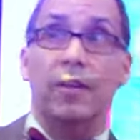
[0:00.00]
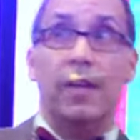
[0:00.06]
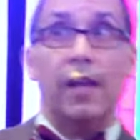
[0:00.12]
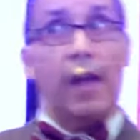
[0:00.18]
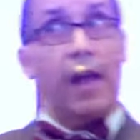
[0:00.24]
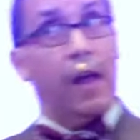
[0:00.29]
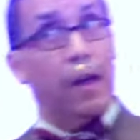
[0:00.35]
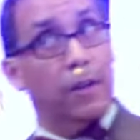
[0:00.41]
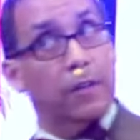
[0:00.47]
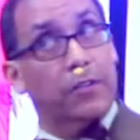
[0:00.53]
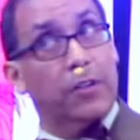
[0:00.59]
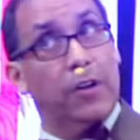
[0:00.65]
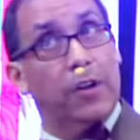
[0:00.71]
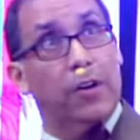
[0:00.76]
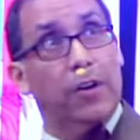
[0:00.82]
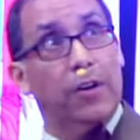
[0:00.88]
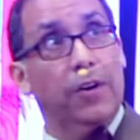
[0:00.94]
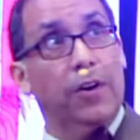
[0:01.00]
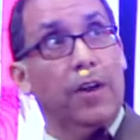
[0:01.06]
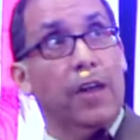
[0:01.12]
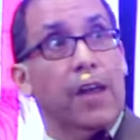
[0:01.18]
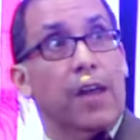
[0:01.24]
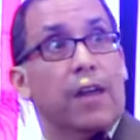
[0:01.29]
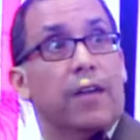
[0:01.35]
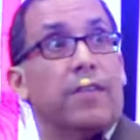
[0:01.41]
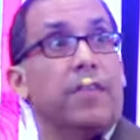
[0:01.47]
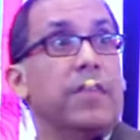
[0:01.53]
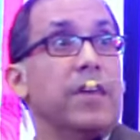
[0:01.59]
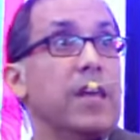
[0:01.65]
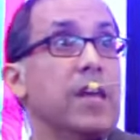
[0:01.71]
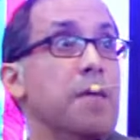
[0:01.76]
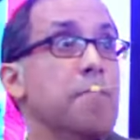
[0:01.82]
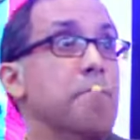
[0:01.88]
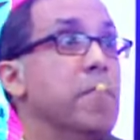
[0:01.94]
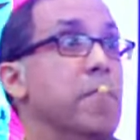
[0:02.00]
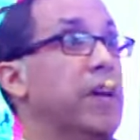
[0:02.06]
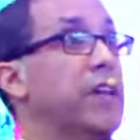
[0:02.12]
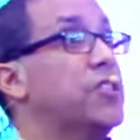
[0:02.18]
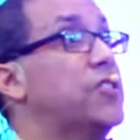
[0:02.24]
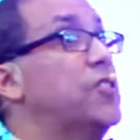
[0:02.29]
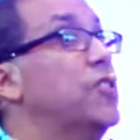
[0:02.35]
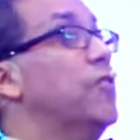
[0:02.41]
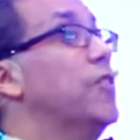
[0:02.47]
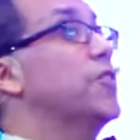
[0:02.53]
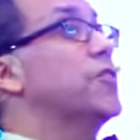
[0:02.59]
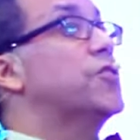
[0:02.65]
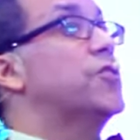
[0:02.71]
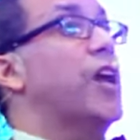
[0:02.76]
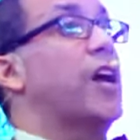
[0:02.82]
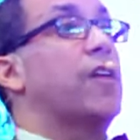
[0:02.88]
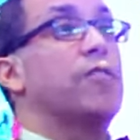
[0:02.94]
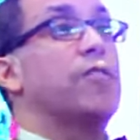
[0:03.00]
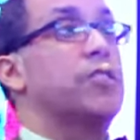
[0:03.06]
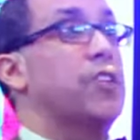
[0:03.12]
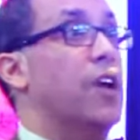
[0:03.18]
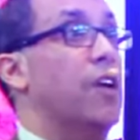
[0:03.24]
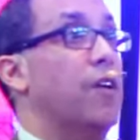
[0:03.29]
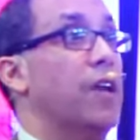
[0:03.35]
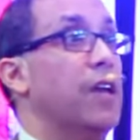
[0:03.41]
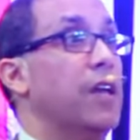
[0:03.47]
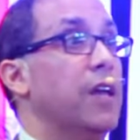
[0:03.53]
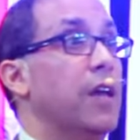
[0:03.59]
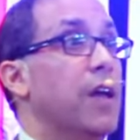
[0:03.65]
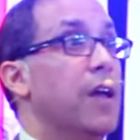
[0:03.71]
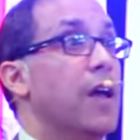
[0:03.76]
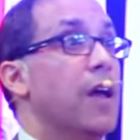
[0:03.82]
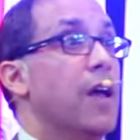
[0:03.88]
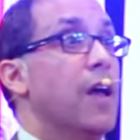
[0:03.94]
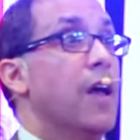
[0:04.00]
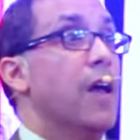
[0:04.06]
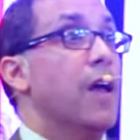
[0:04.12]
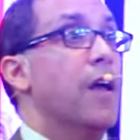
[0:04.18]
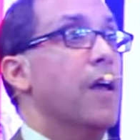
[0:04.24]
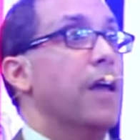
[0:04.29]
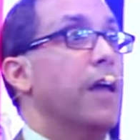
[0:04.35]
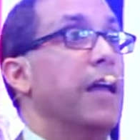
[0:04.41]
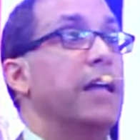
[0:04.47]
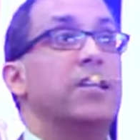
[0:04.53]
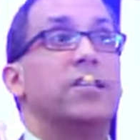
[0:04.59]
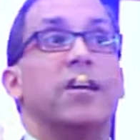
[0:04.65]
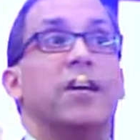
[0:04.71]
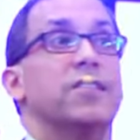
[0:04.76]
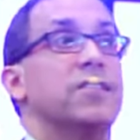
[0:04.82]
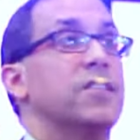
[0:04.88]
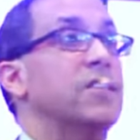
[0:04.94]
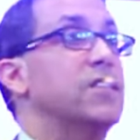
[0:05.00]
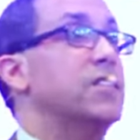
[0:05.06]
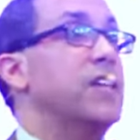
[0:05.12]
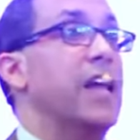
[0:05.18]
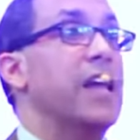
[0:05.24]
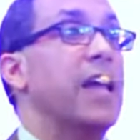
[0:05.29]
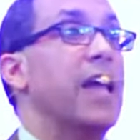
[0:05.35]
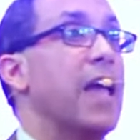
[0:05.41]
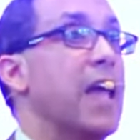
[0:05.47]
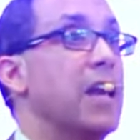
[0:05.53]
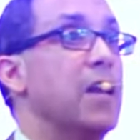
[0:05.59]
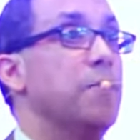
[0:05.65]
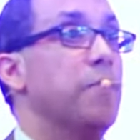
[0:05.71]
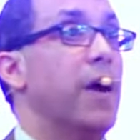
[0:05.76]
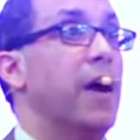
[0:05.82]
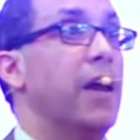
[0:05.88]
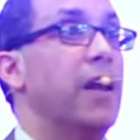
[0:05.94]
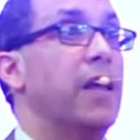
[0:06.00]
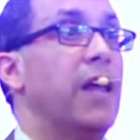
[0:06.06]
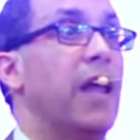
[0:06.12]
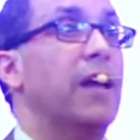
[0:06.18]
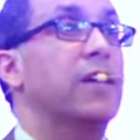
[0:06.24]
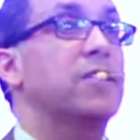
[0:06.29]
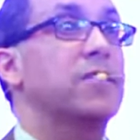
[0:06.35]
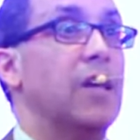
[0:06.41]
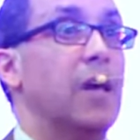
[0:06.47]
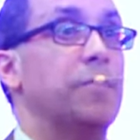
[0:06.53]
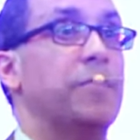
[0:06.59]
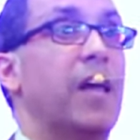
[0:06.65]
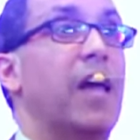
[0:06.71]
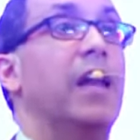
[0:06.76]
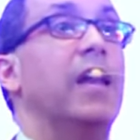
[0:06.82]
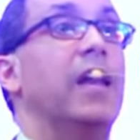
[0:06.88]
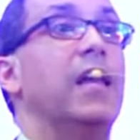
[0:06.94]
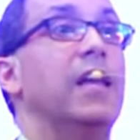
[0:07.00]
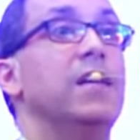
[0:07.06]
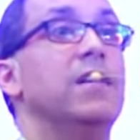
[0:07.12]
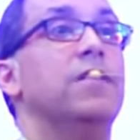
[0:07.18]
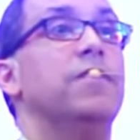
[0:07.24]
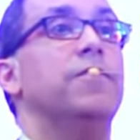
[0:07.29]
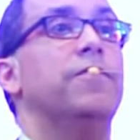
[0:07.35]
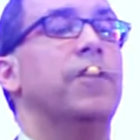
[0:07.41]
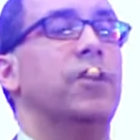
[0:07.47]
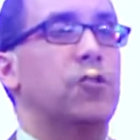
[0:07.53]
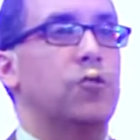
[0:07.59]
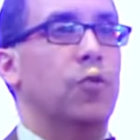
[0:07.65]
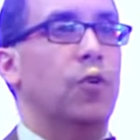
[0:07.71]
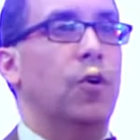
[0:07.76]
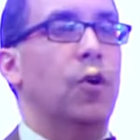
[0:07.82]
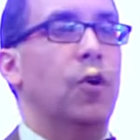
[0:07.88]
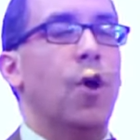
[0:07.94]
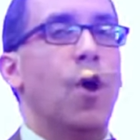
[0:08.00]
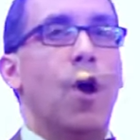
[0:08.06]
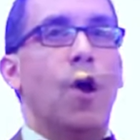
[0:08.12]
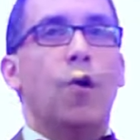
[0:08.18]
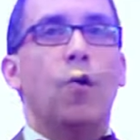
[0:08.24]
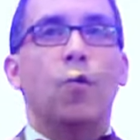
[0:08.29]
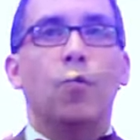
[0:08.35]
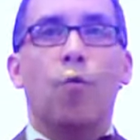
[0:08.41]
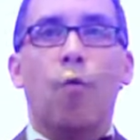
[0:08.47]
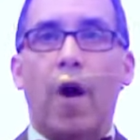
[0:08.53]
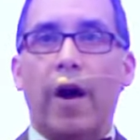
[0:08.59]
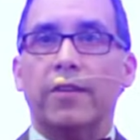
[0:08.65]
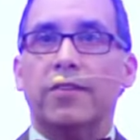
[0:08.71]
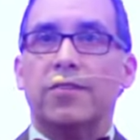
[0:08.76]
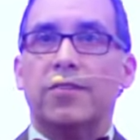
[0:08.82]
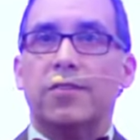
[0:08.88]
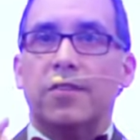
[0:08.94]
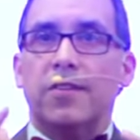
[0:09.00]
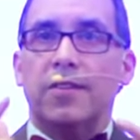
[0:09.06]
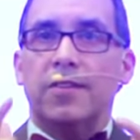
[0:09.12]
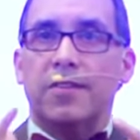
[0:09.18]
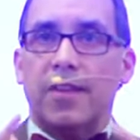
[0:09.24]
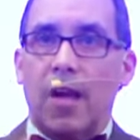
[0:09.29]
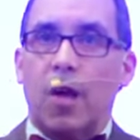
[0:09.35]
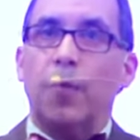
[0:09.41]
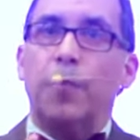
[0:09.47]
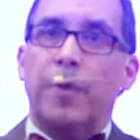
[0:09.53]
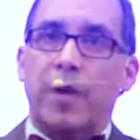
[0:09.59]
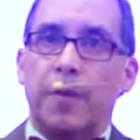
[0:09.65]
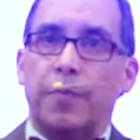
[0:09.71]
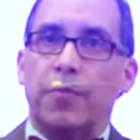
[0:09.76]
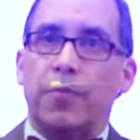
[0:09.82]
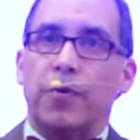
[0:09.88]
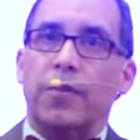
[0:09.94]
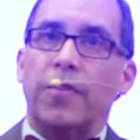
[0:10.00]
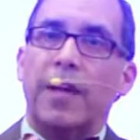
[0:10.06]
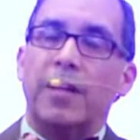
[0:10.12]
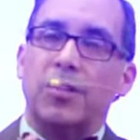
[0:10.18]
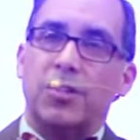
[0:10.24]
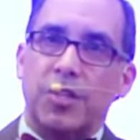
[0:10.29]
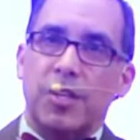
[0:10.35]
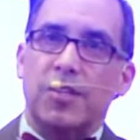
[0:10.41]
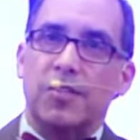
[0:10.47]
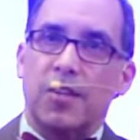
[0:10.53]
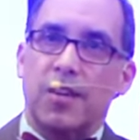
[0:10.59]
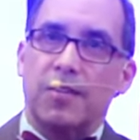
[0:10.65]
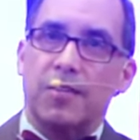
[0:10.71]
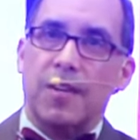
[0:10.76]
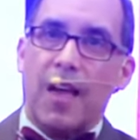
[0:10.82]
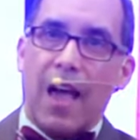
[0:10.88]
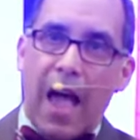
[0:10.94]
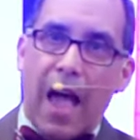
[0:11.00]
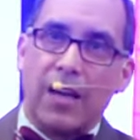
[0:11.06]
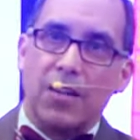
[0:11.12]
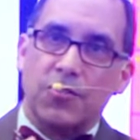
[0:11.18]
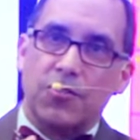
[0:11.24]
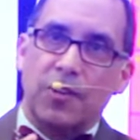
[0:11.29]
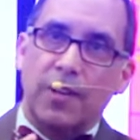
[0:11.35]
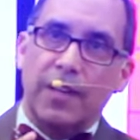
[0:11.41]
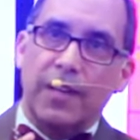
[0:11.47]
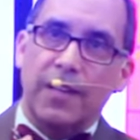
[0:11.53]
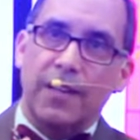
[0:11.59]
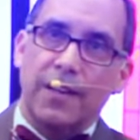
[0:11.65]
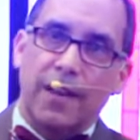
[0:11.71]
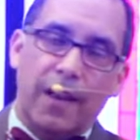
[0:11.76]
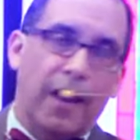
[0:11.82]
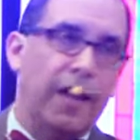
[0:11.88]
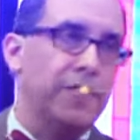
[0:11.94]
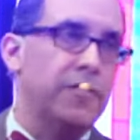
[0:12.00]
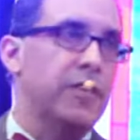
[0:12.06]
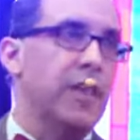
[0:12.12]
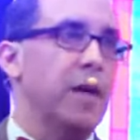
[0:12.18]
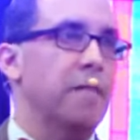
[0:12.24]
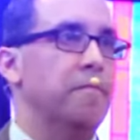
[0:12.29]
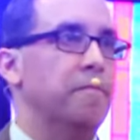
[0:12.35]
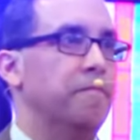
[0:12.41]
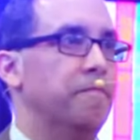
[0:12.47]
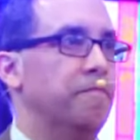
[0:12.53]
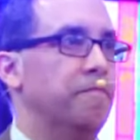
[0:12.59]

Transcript: the elder, the ministerial secretary, it doesn't take anybody except an individual who wants to tell people that Jesus actually loves them.